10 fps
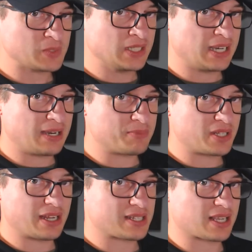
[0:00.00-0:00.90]
Um,
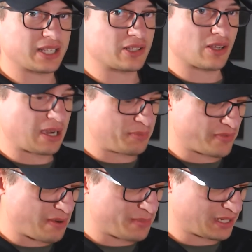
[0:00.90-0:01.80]
didn't exactly clock up the
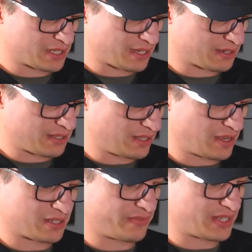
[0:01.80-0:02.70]
run meters like the
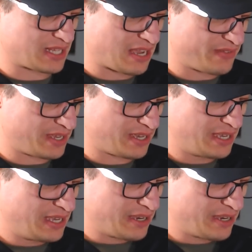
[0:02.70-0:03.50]
likes of Asavia.